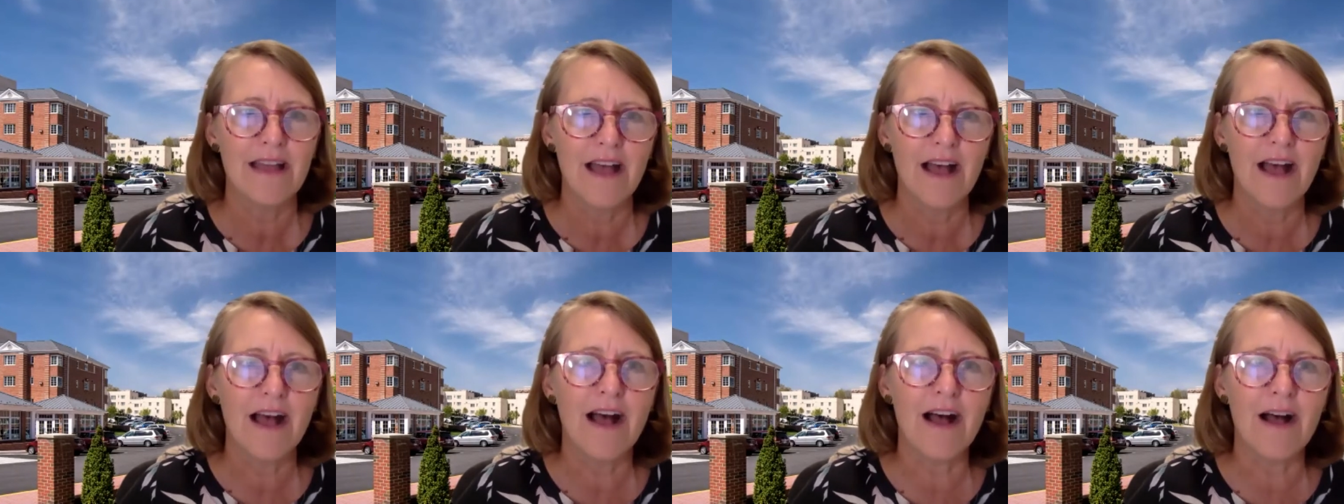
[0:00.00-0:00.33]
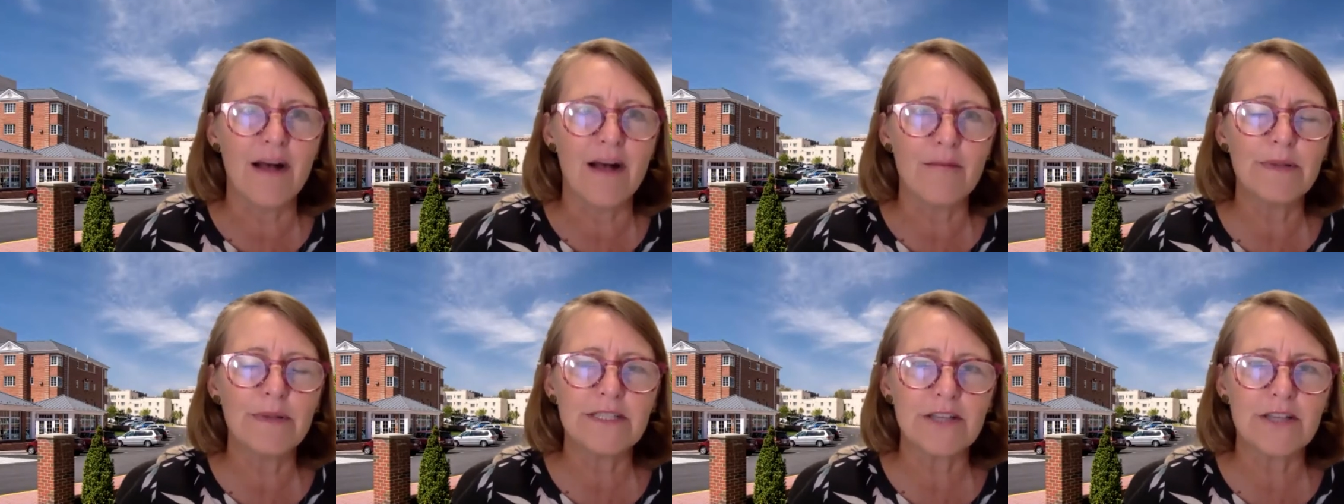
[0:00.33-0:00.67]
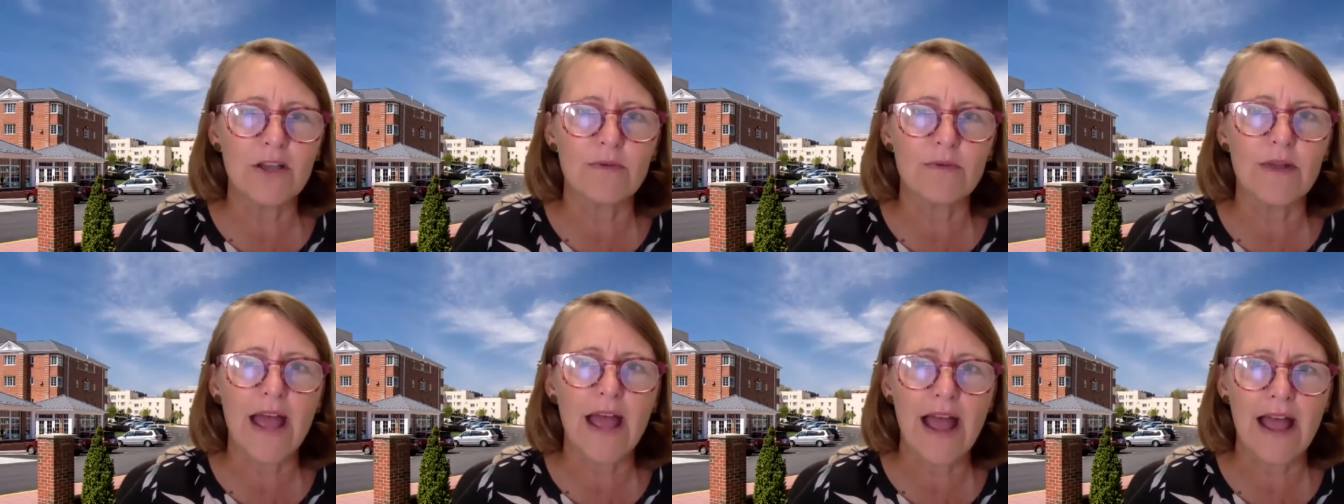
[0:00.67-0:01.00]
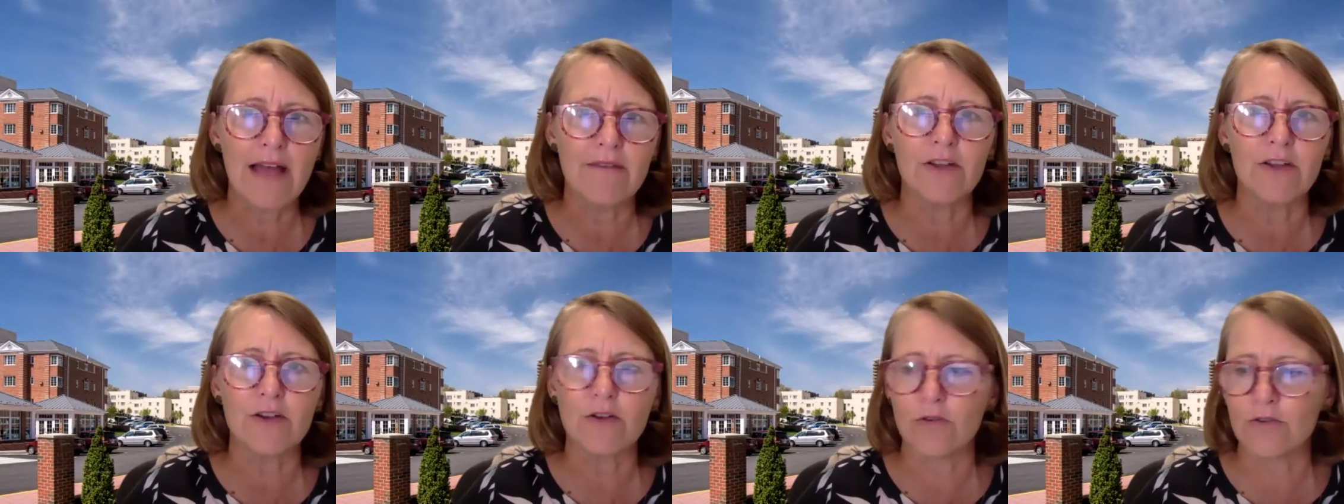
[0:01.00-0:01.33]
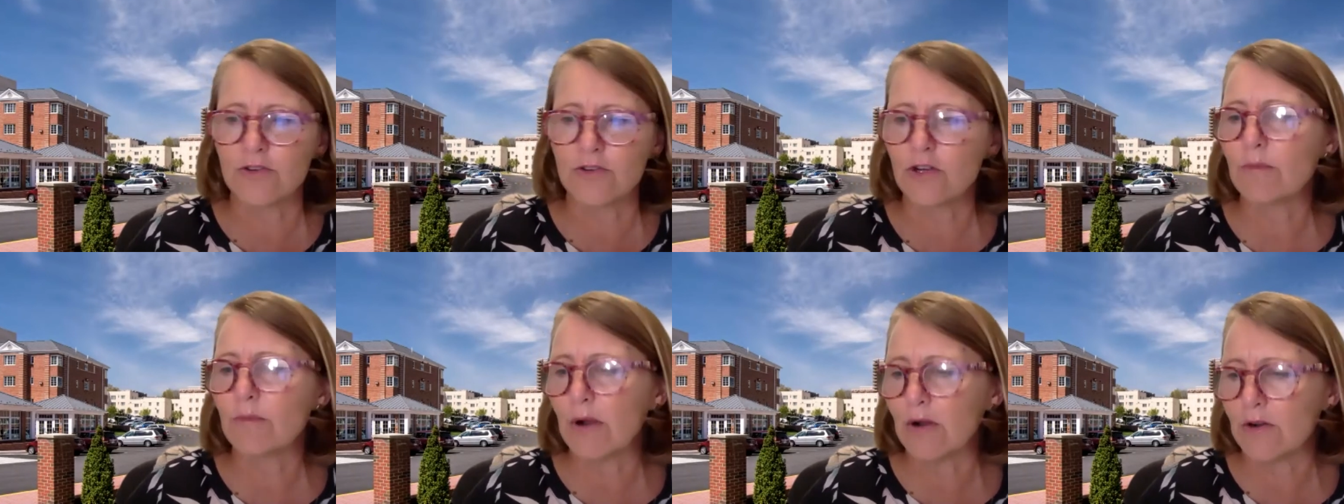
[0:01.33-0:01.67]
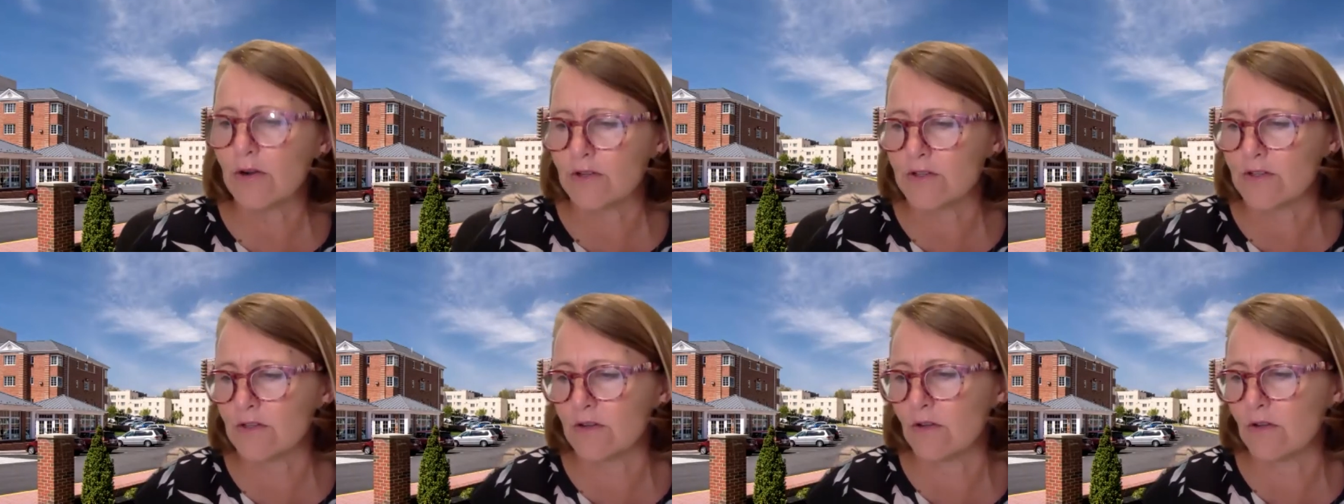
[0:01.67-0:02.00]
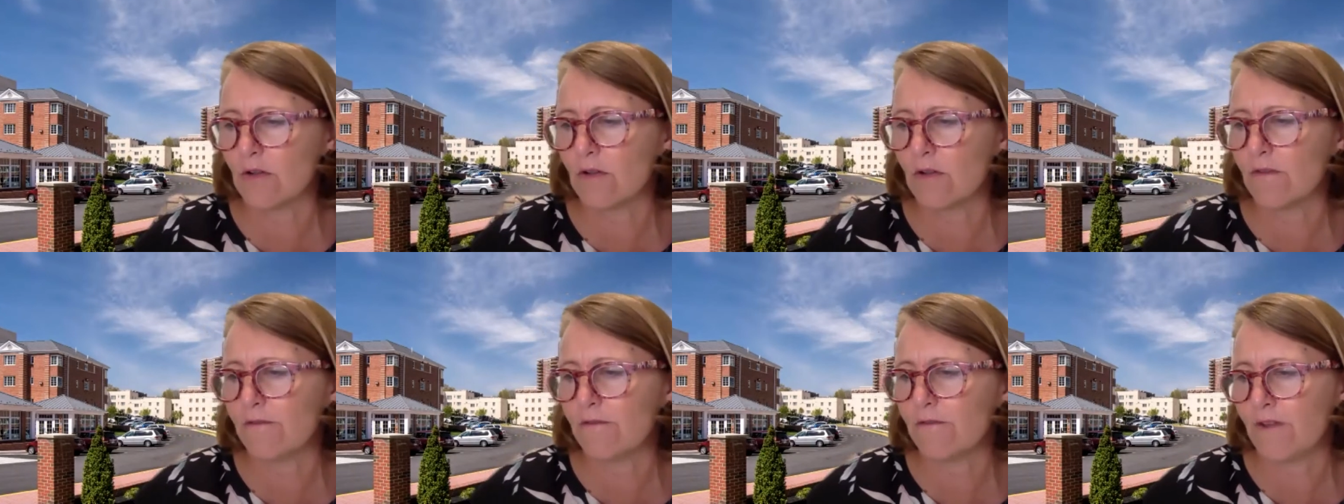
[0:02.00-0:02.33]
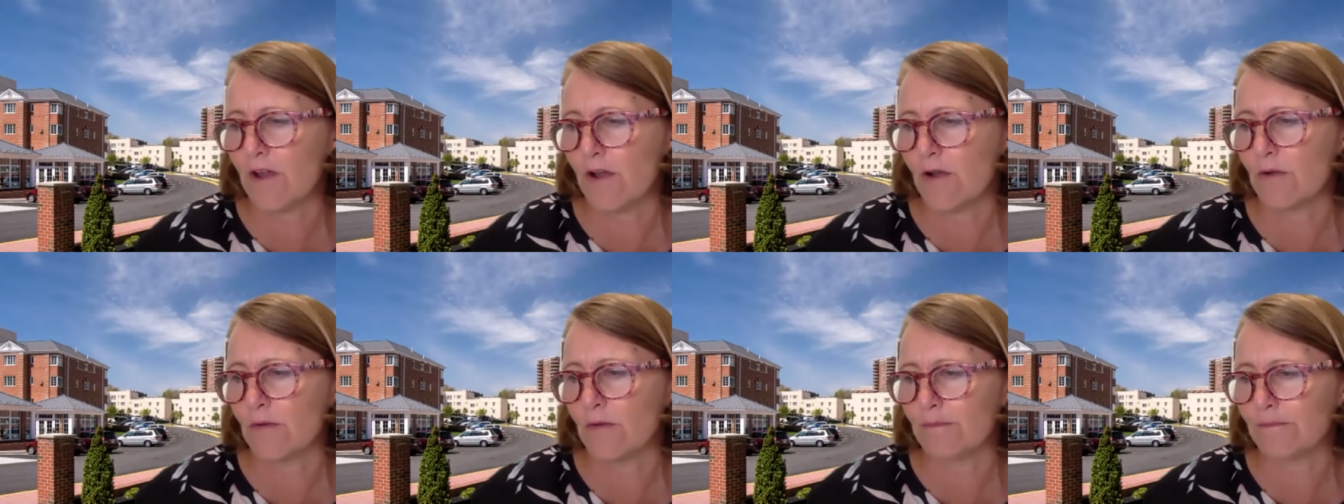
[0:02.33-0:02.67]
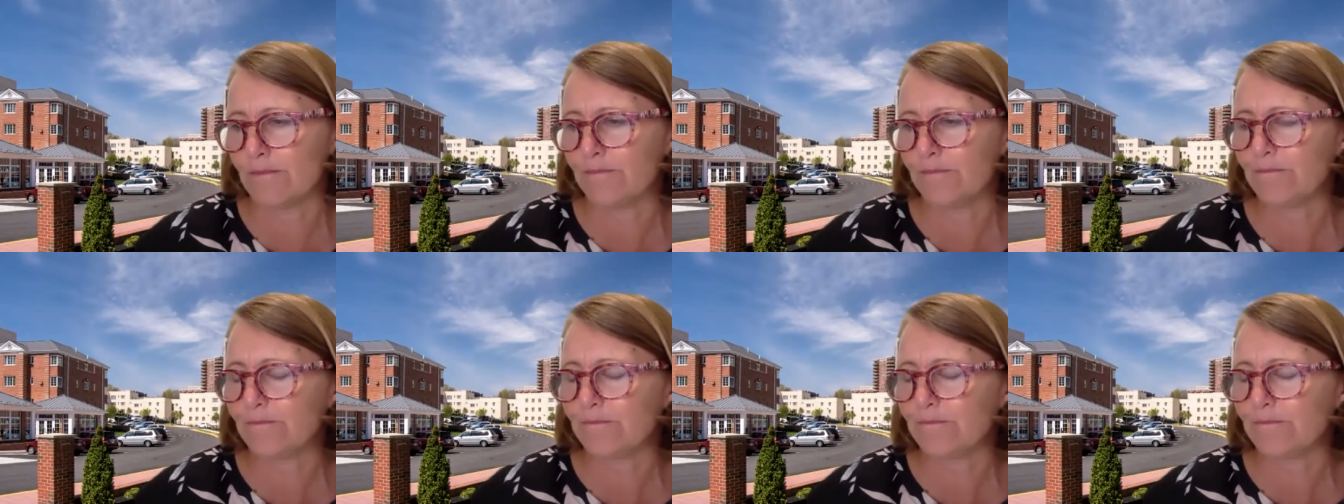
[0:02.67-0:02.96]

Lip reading: but don't have it on your personal phone.